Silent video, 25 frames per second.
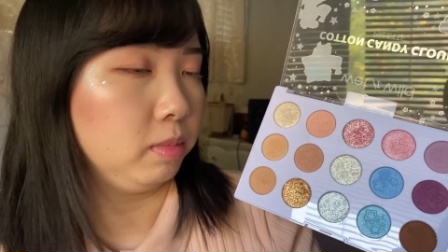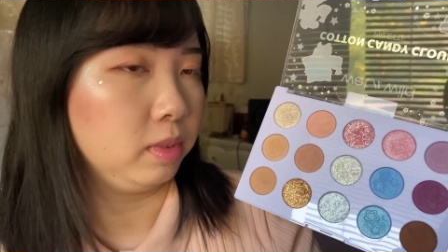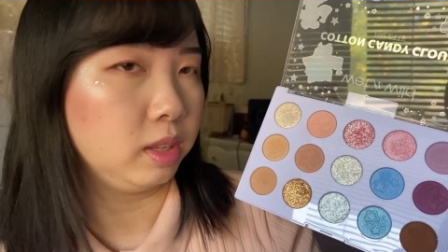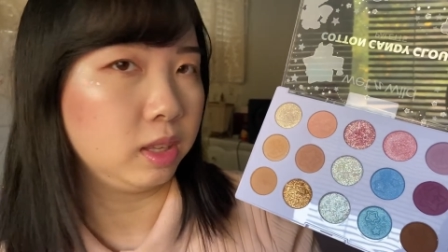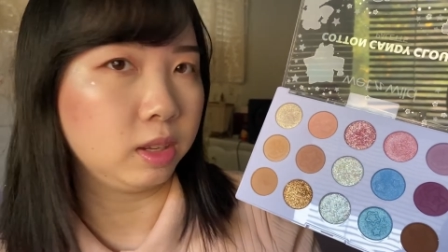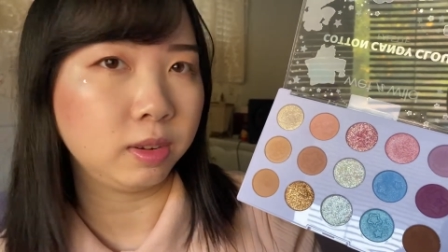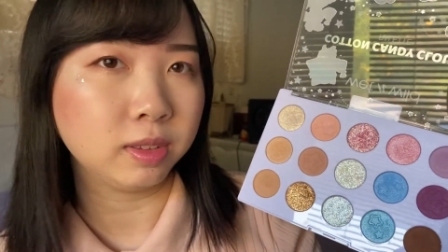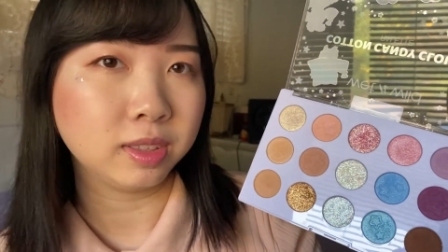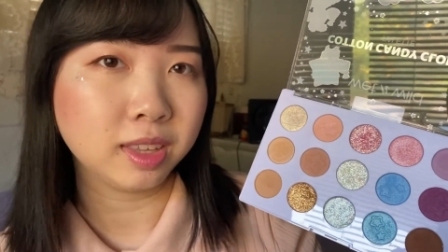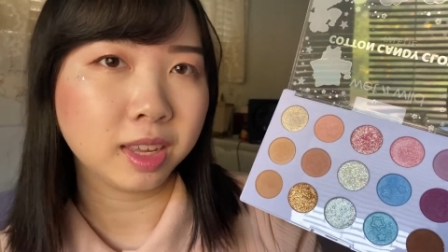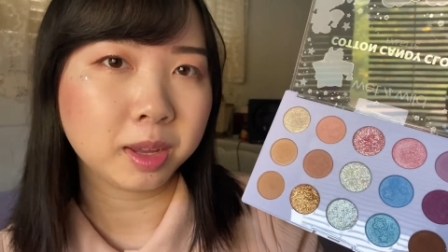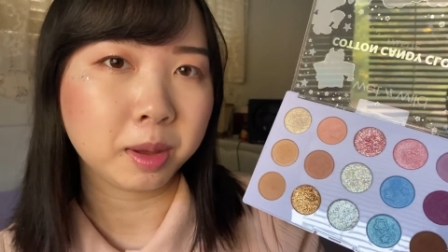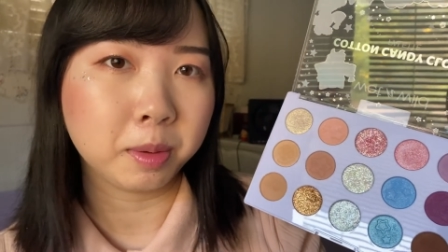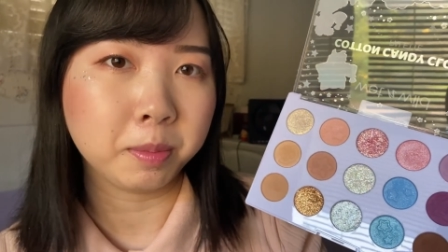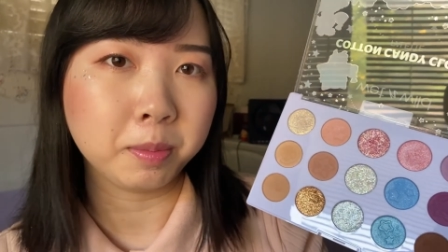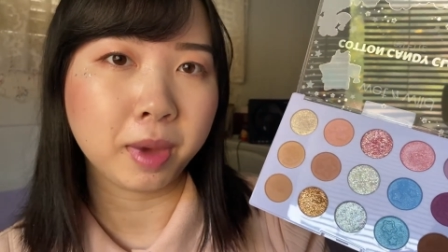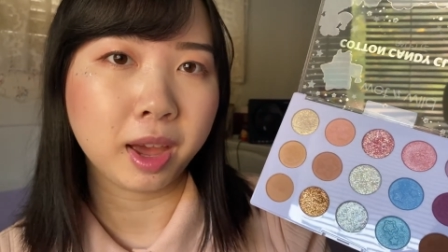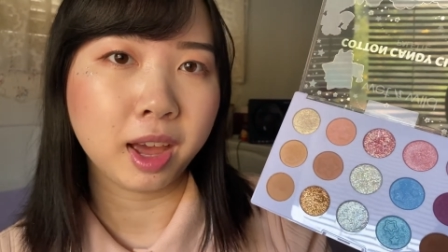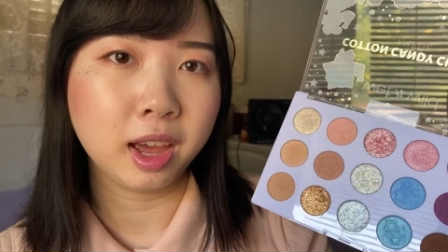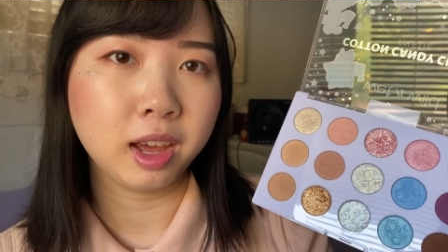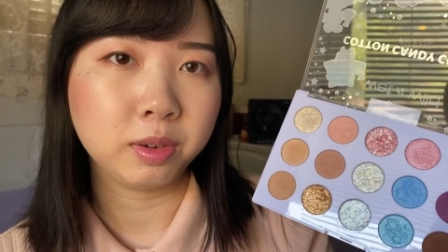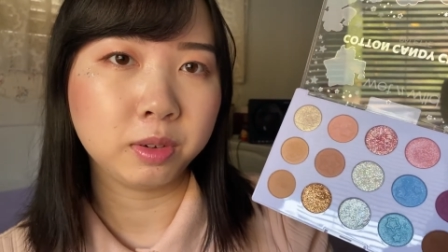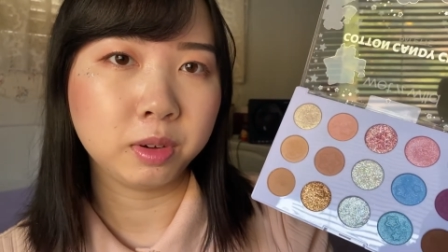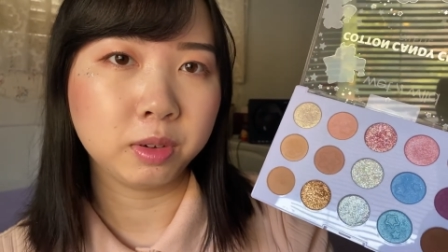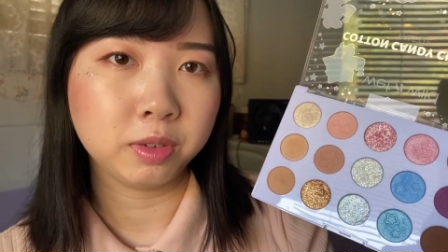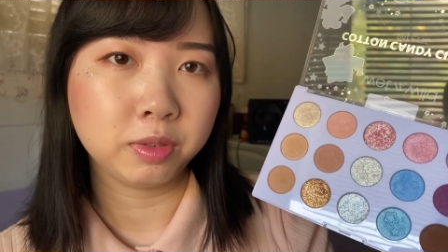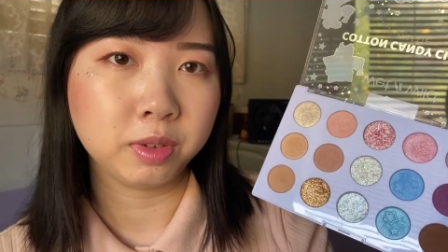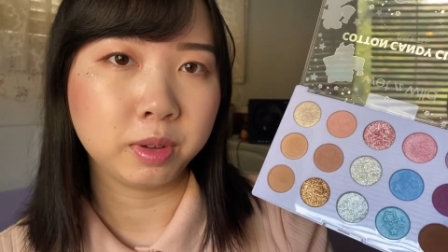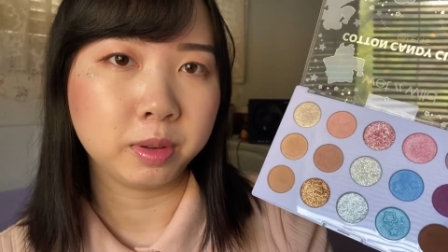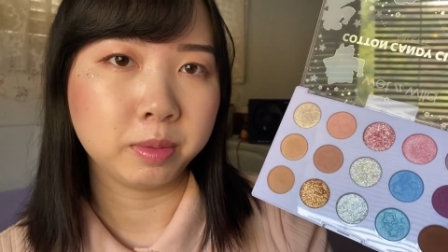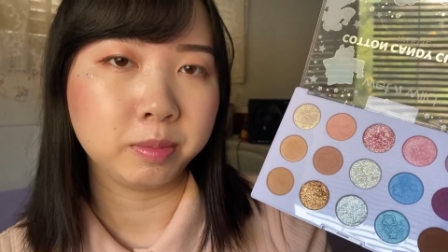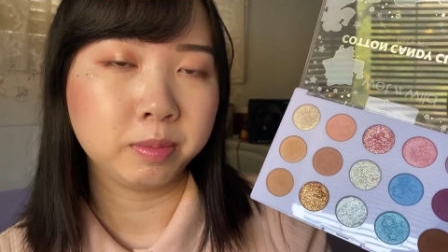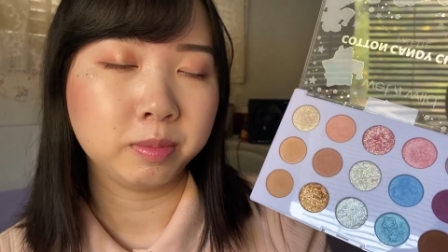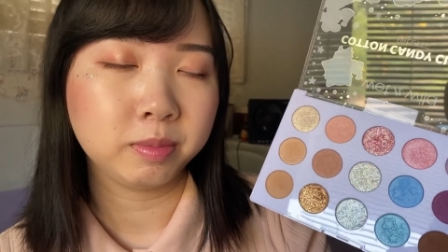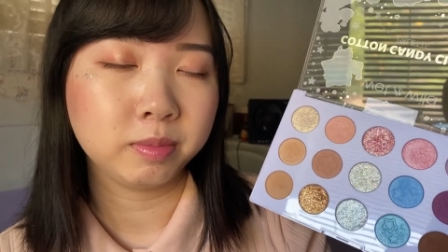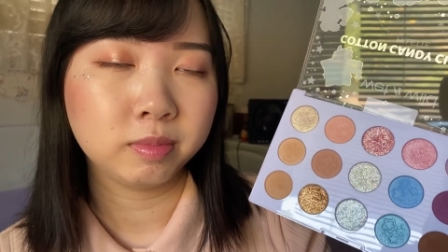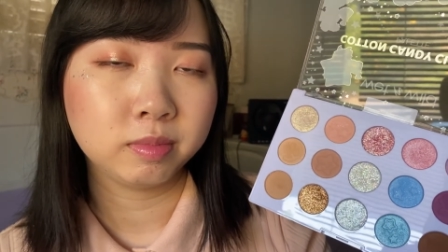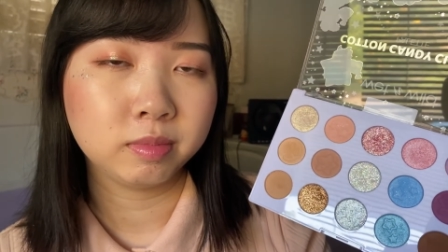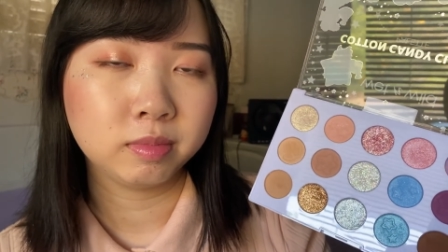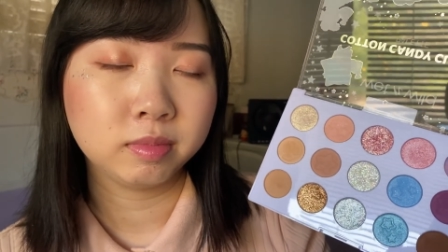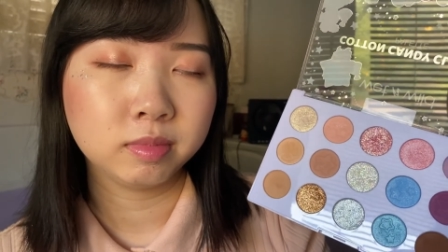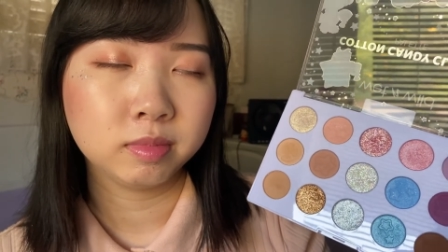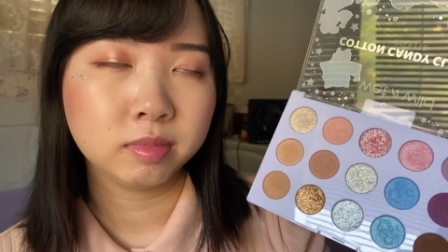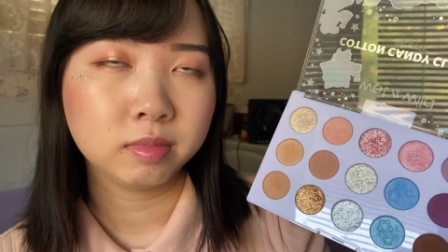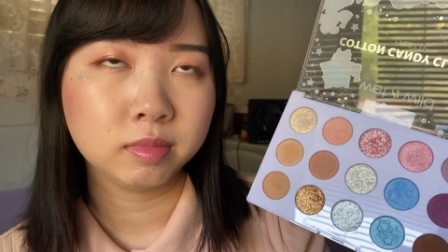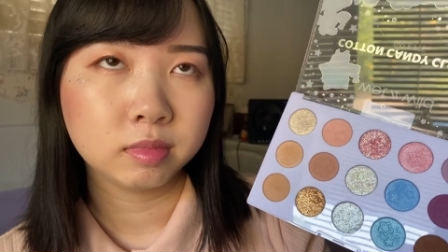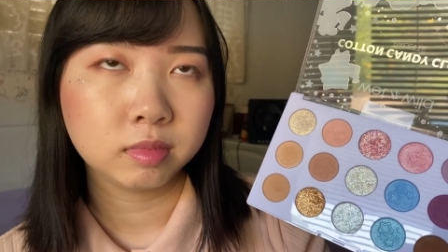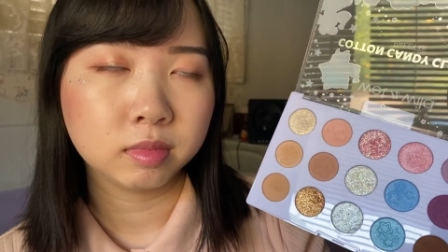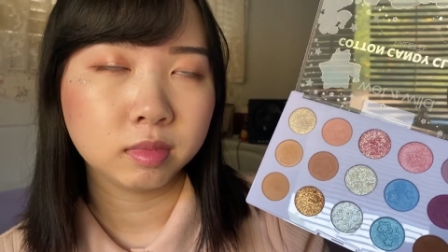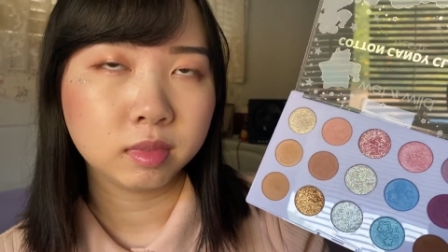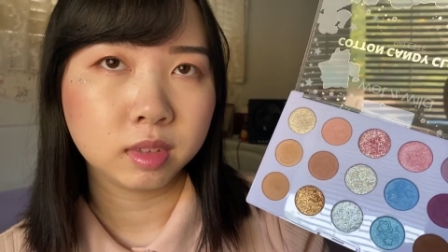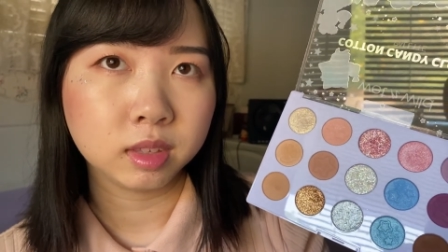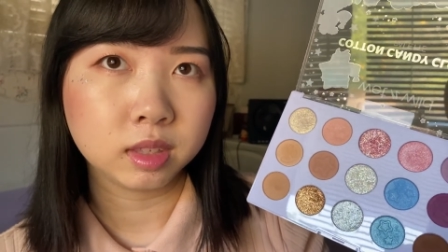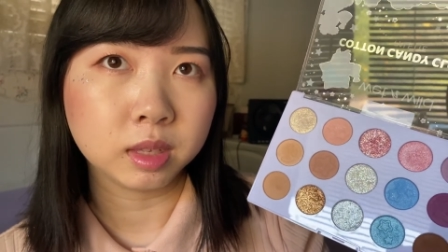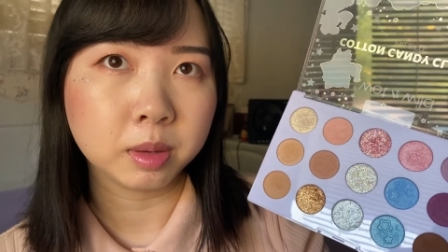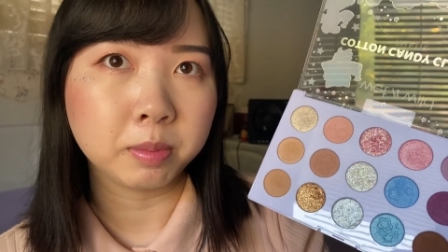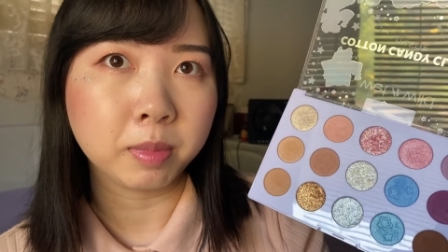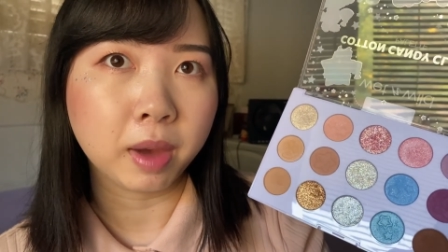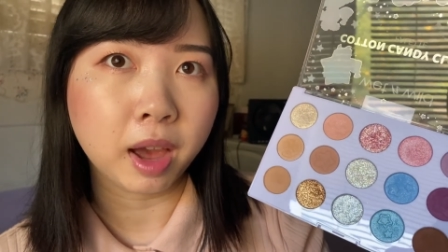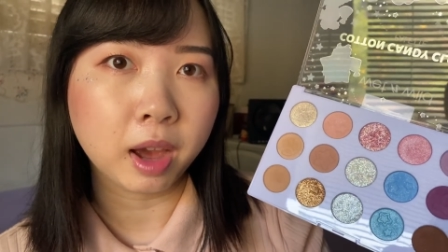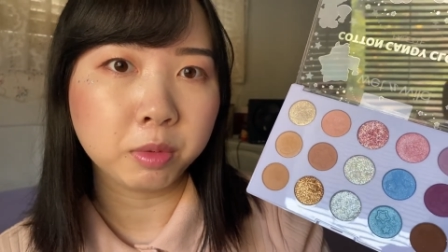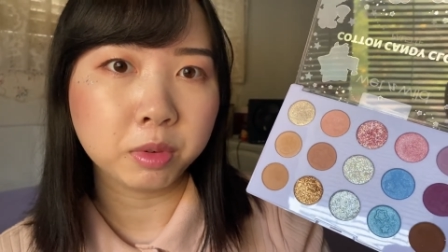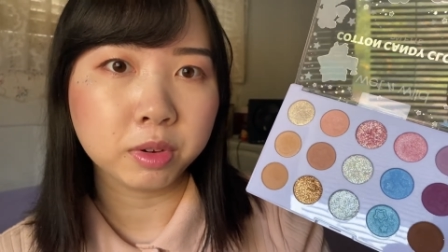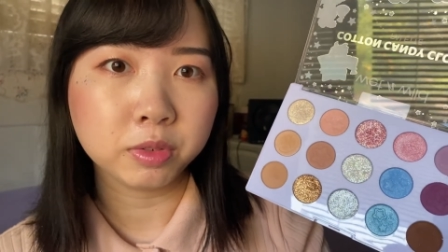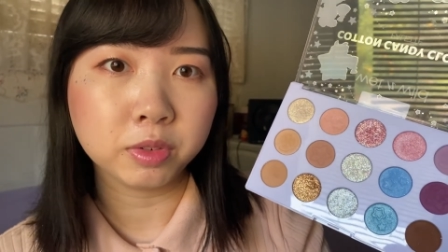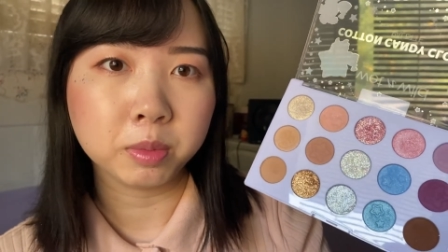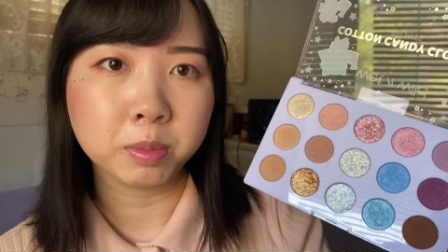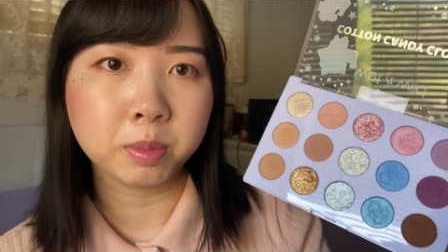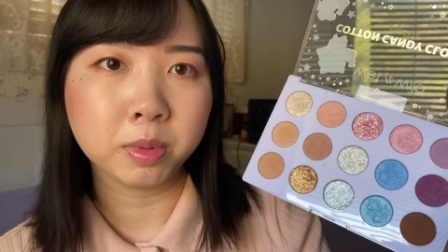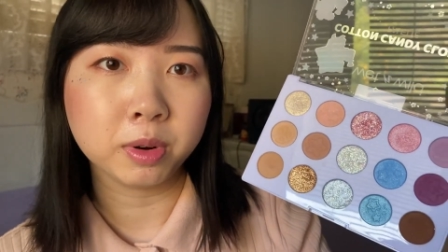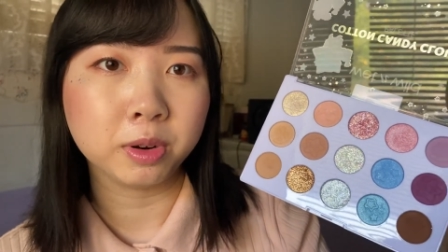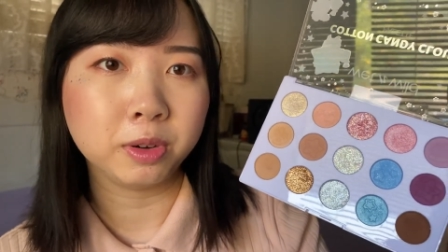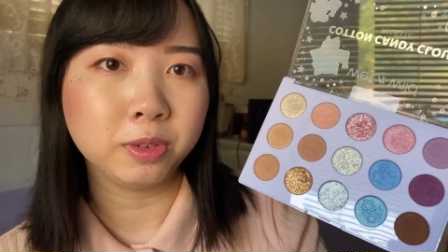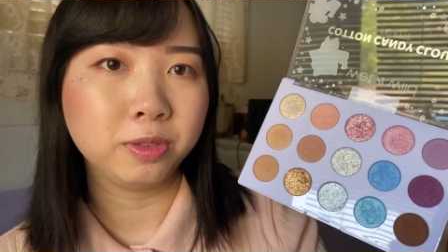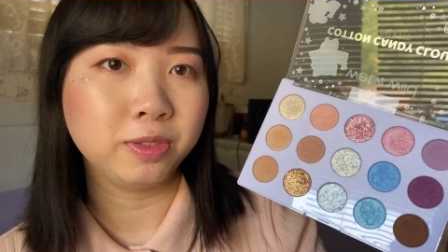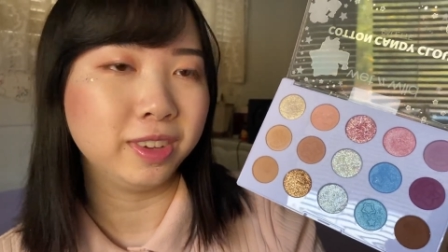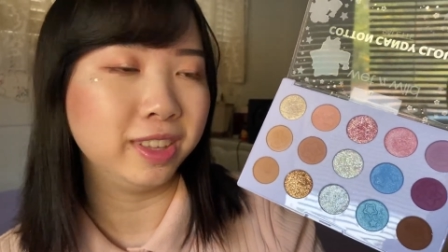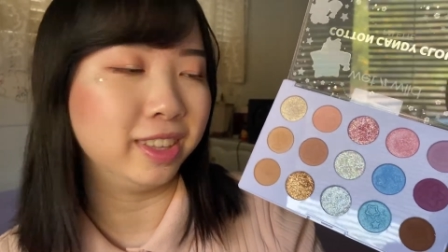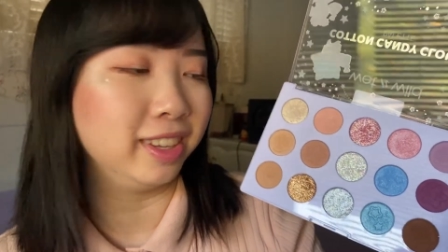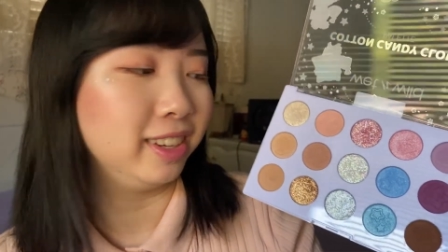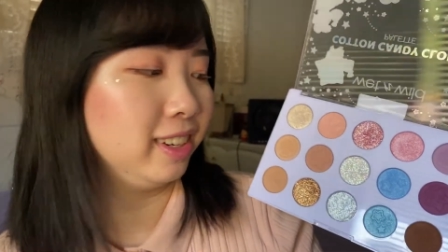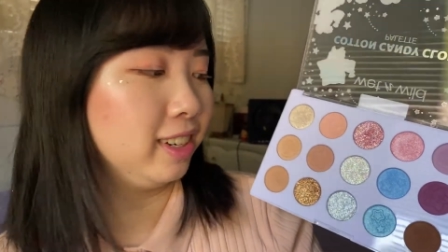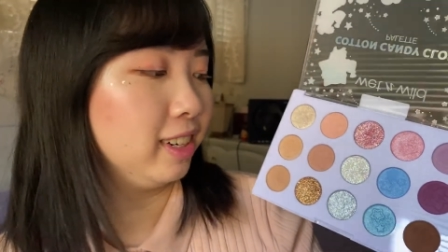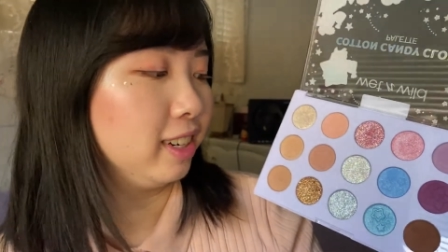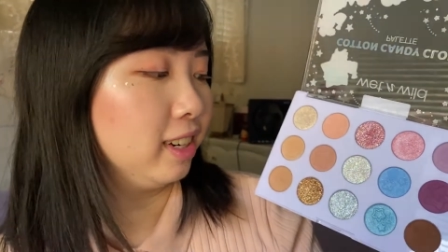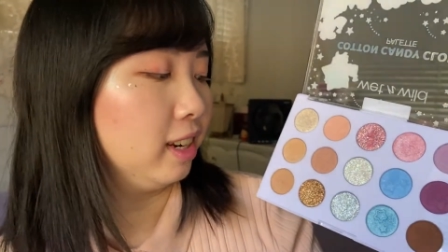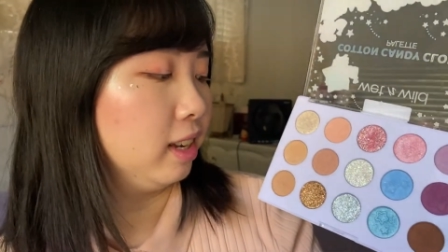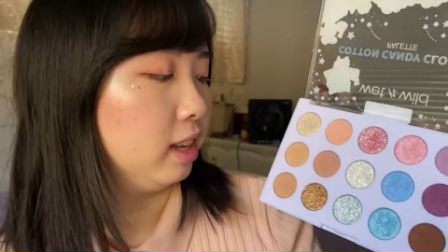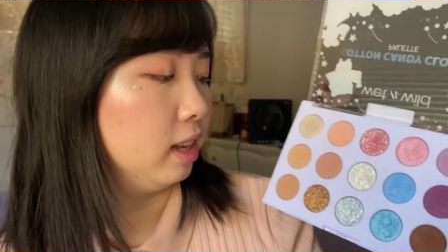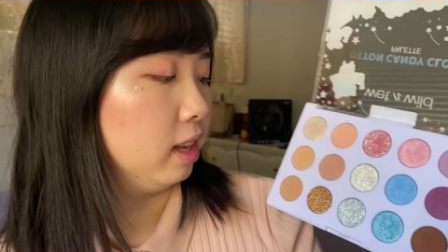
So it's like a matte with a pearl finish.